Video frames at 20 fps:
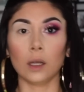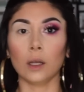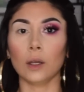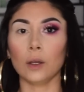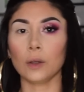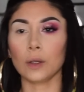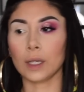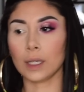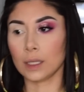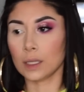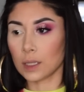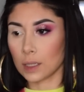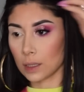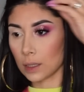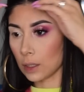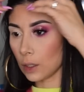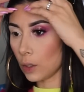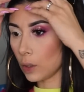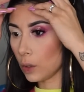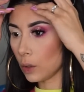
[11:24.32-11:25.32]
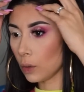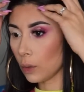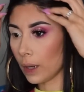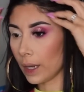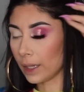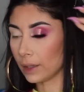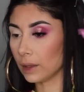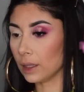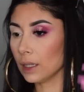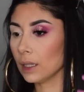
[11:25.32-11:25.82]
okay, so
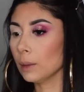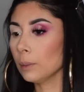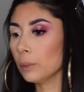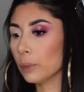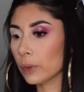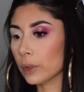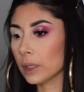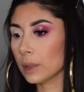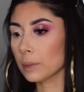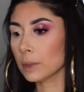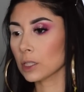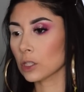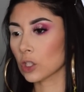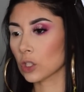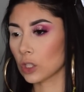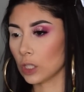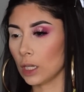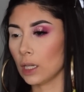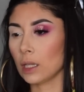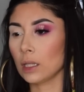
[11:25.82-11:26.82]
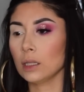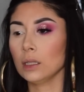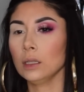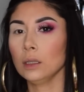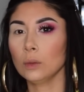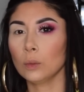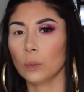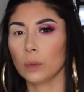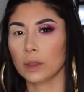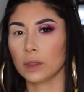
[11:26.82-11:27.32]
I think I'm pretty much
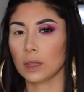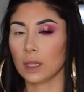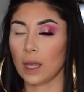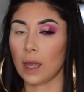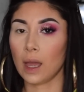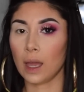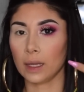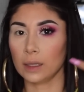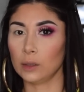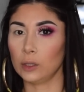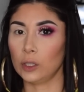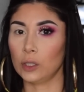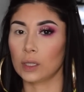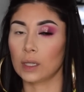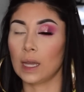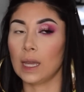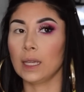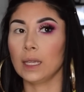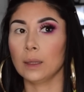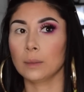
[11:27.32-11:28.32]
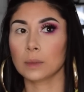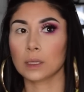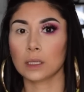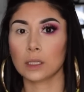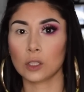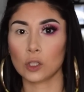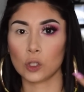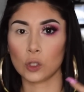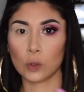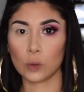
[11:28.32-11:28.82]
done with the eye look. I am
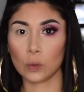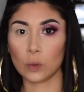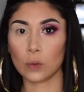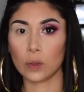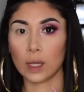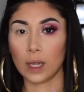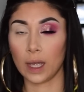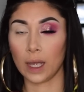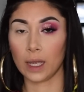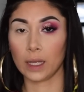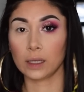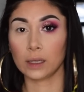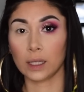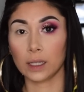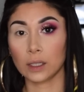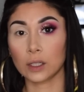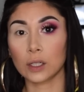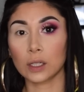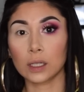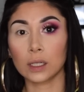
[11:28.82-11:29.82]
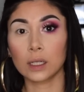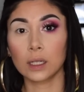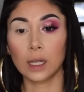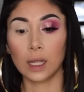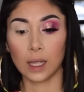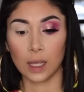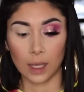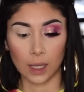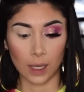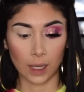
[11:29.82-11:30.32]
gonna do the highlighter
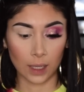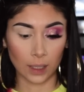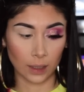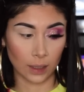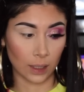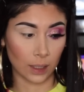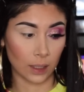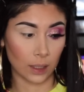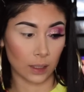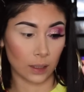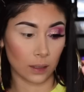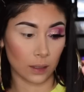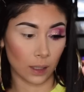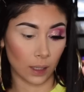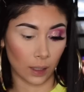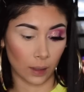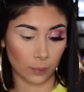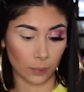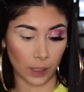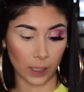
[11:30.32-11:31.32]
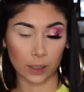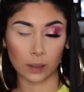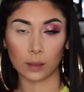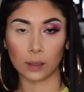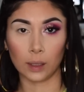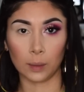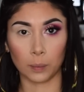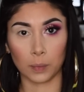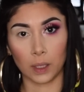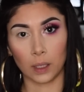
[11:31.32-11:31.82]
and then like a
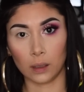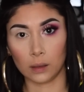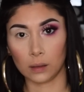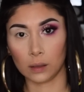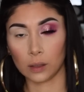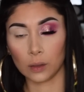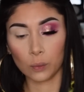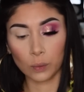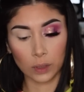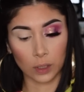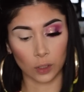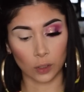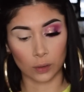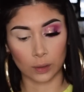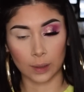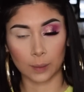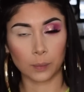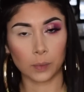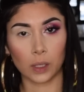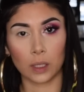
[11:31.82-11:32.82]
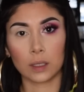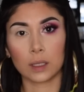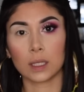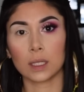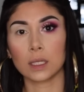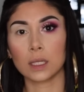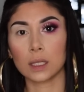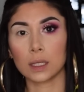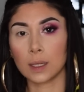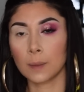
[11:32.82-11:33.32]
lip color, one of her lip
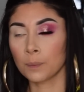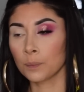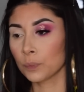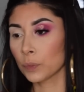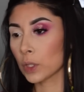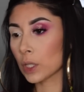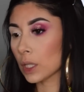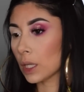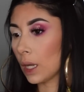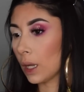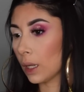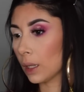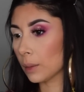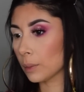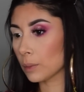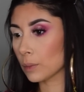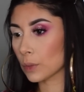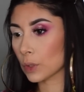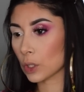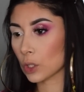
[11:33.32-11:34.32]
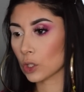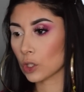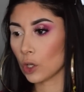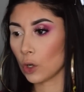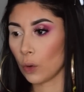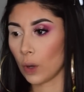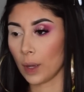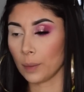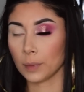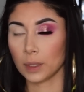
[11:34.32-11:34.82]
glosses.
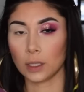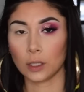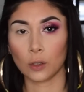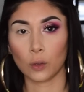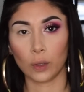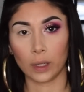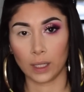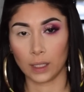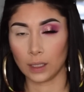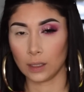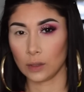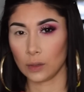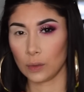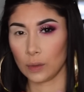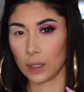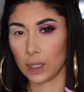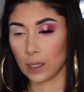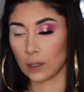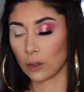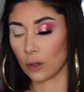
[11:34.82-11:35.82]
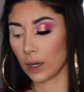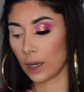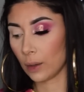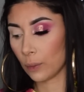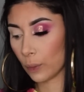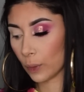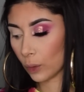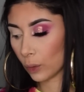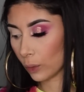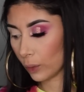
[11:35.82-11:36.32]
So I'm gonna go ahead and do the other eye
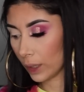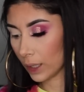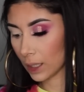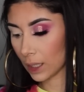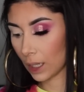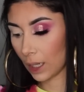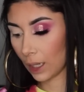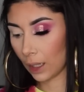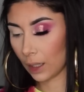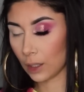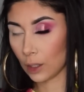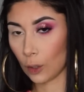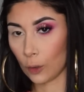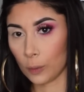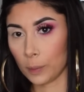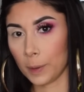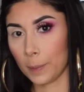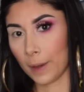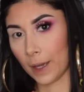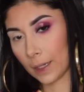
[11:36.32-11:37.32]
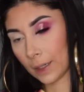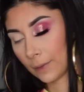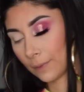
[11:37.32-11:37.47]
real quick and I'll be back.